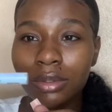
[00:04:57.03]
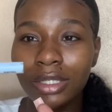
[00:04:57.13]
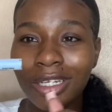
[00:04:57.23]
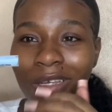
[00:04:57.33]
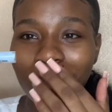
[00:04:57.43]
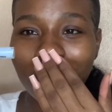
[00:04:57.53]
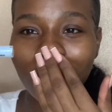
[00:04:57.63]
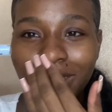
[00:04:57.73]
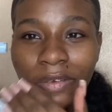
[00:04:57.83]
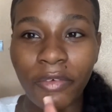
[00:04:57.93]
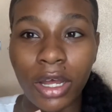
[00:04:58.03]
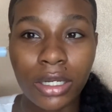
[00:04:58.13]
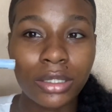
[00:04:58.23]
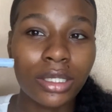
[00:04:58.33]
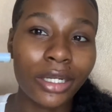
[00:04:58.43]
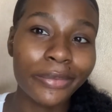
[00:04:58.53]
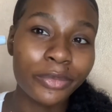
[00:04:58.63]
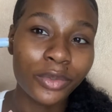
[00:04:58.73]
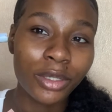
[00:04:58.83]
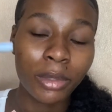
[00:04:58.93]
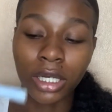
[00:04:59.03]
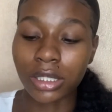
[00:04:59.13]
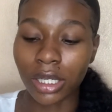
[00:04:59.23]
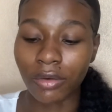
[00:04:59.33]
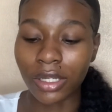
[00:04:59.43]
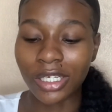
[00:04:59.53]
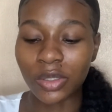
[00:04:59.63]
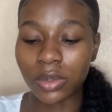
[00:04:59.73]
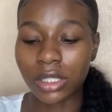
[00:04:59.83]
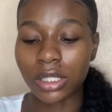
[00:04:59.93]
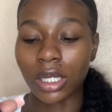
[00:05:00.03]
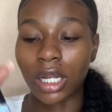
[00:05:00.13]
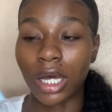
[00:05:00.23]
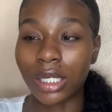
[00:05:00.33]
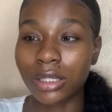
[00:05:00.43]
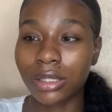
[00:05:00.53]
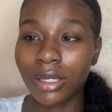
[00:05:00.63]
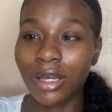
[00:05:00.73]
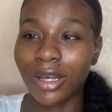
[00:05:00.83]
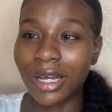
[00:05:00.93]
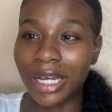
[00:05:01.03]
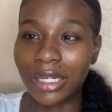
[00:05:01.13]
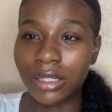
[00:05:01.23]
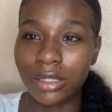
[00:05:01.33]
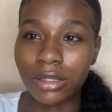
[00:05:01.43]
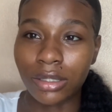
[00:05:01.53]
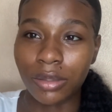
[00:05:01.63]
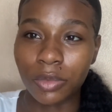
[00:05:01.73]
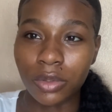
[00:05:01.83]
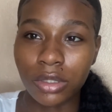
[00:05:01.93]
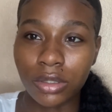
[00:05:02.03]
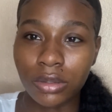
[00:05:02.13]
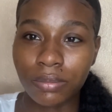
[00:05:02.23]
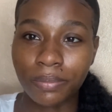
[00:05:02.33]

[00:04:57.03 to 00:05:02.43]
The name is not even on it anymore because I really use this a lot, and it's almost done.